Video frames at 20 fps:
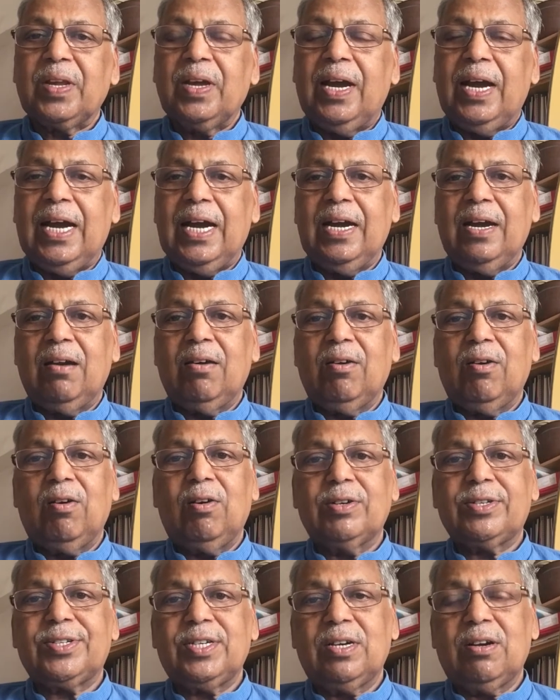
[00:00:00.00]
and
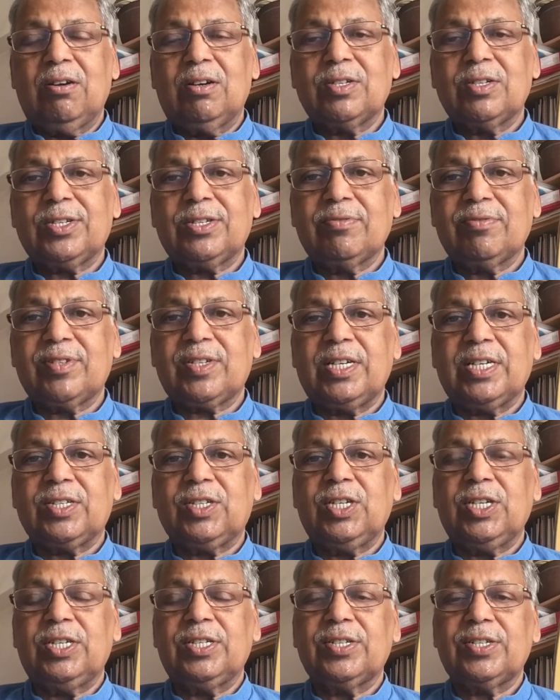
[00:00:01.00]
lots of
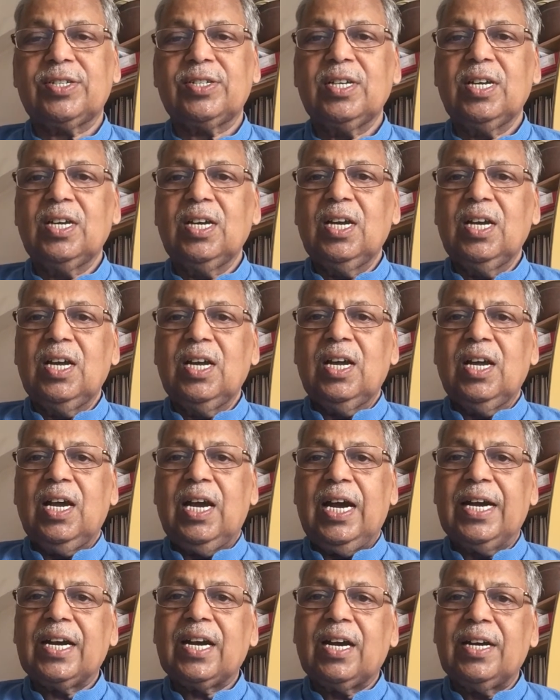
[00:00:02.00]
structures,
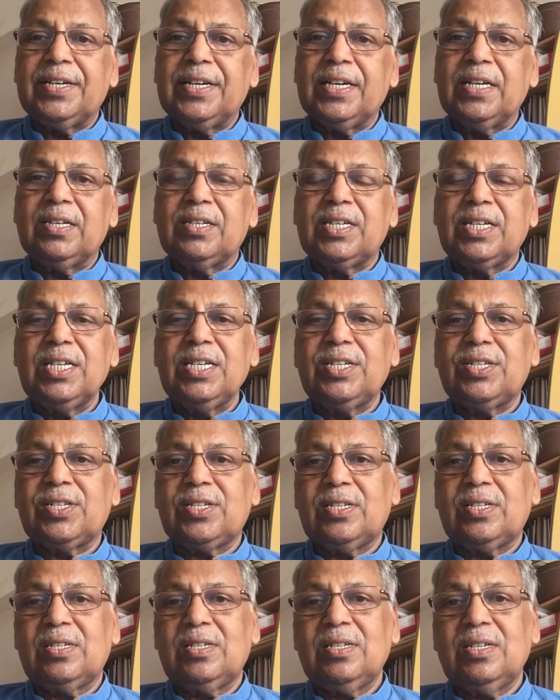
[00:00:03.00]
and cutting
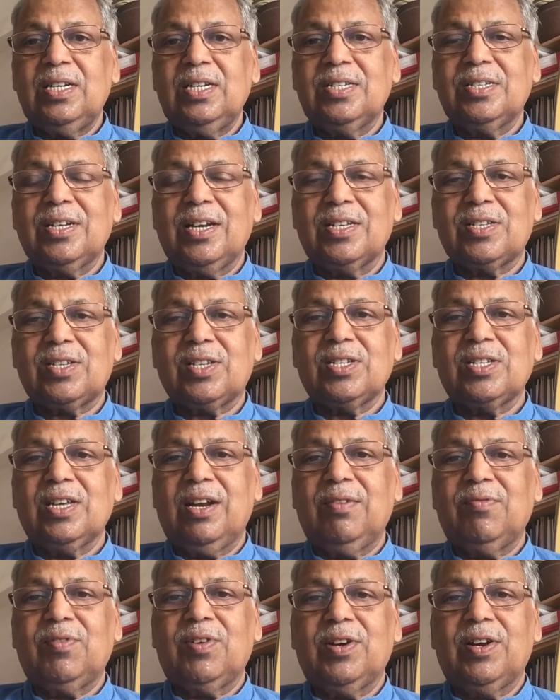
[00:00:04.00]
trees is
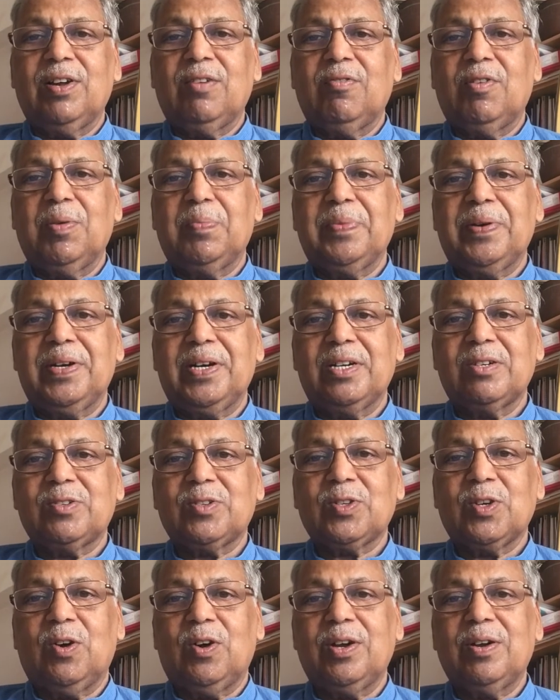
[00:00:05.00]
necessary for development and
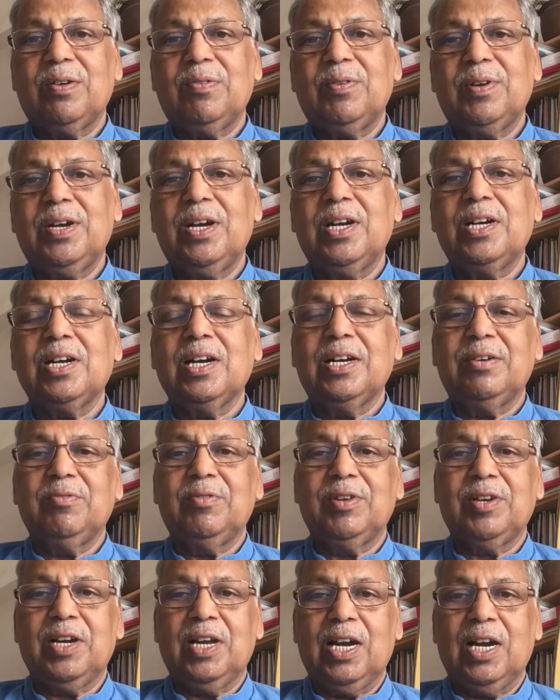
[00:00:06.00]
so on. Little did
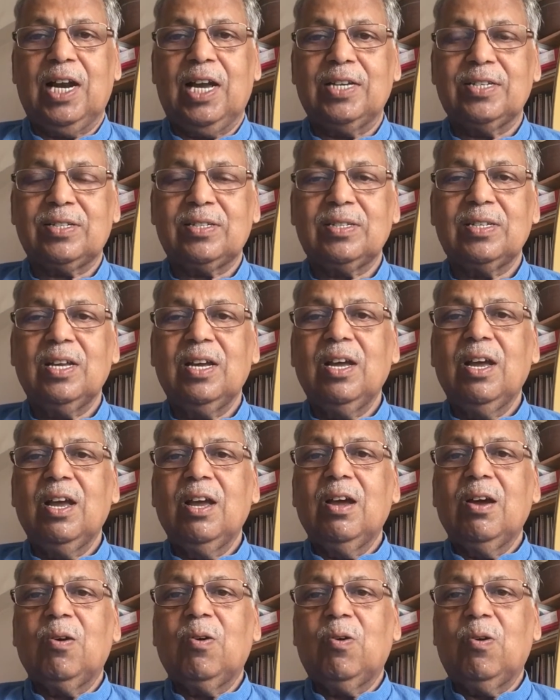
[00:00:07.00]
we realize,
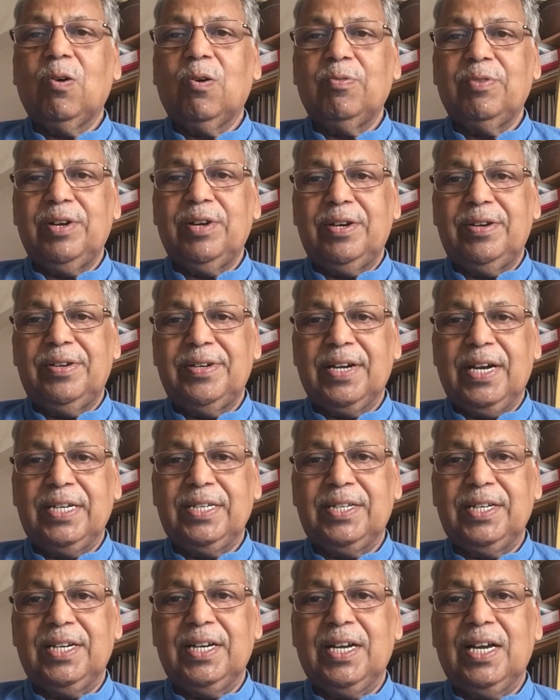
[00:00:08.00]

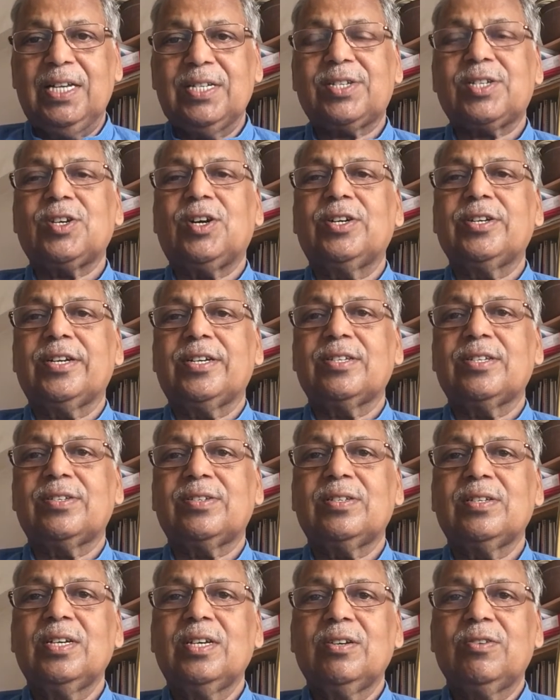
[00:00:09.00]
COVID-19 has taught
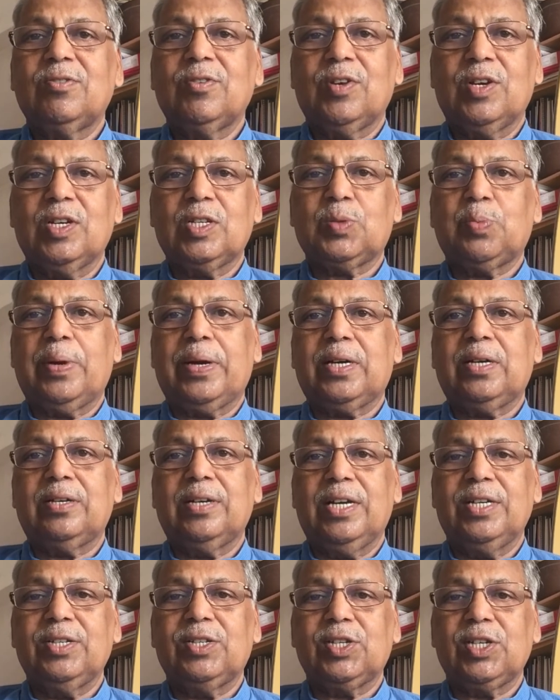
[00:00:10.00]
us to respect
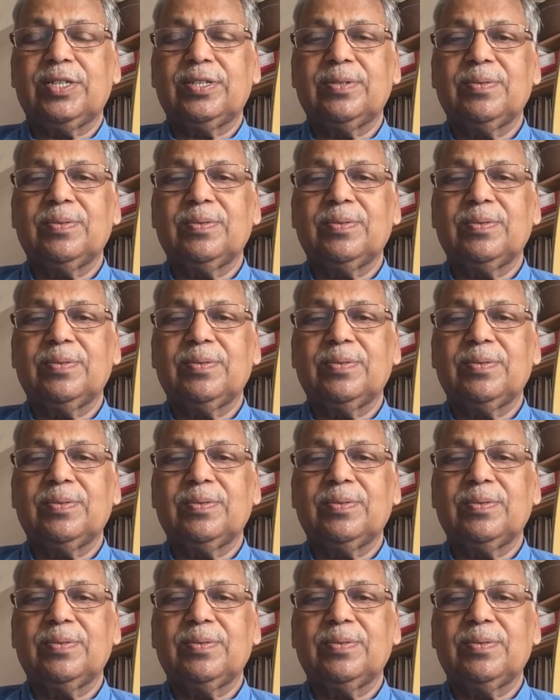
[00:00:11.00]
nature.